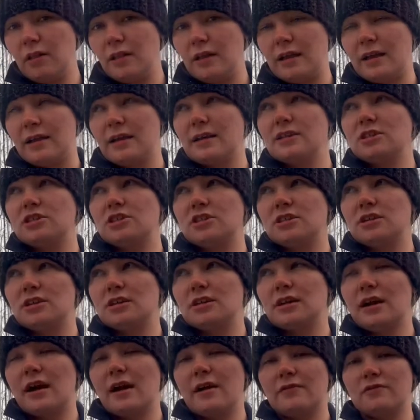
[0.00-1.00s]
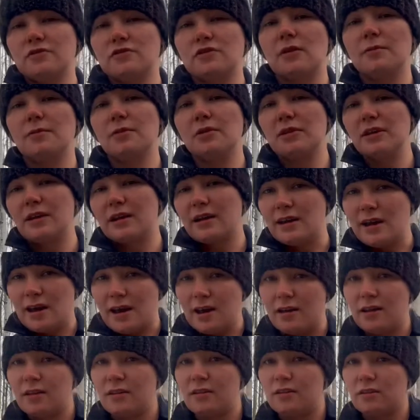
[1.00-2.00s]
Like, is she going to have trouble
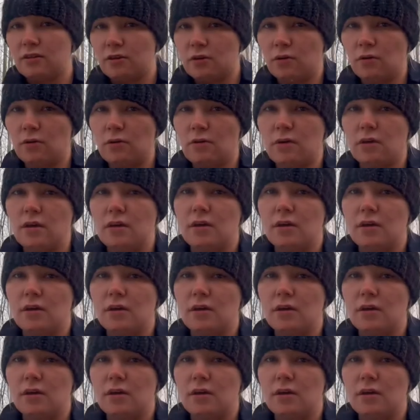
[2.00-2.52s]
again, though?